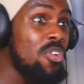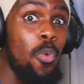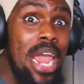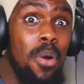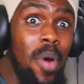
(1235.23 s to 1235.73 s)

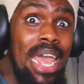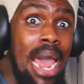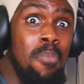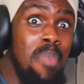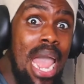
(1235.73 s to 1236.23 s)
Wee-Wee
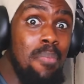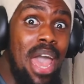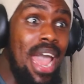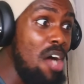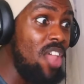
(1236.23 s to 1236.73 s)
and Mei
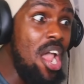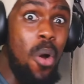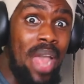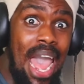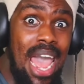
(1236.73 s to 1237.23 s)
Mei, are they
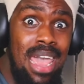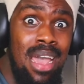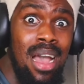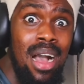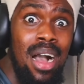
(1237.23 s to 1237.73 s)
okay?
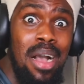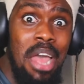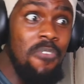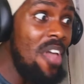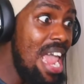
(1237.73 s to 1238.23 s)

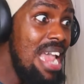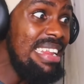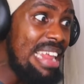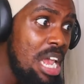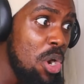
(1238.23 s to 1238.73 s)
If
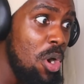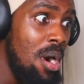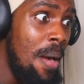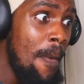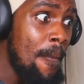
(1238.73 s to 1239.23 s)
he's here,
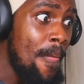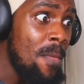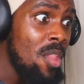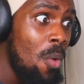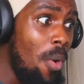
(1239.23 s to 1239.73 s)

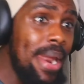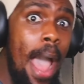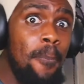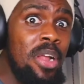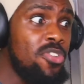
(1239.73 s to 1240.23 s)
what
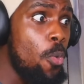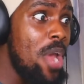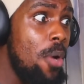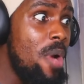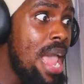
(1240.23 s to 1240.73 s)
happened to
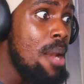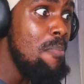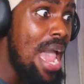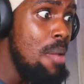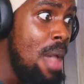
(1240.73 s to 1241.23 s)
Wee-Wee and
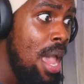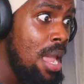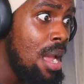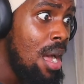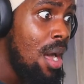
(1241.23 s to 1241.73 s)
Mei
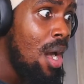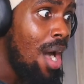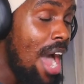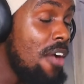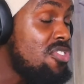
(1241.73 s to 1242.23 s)
Mei?
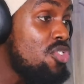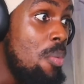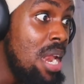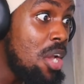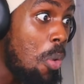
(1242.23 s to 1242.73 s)
I have so
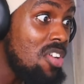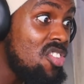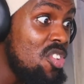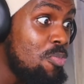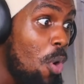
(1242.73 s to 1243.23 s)
many
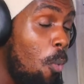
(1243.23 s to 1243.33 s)
questions, bro.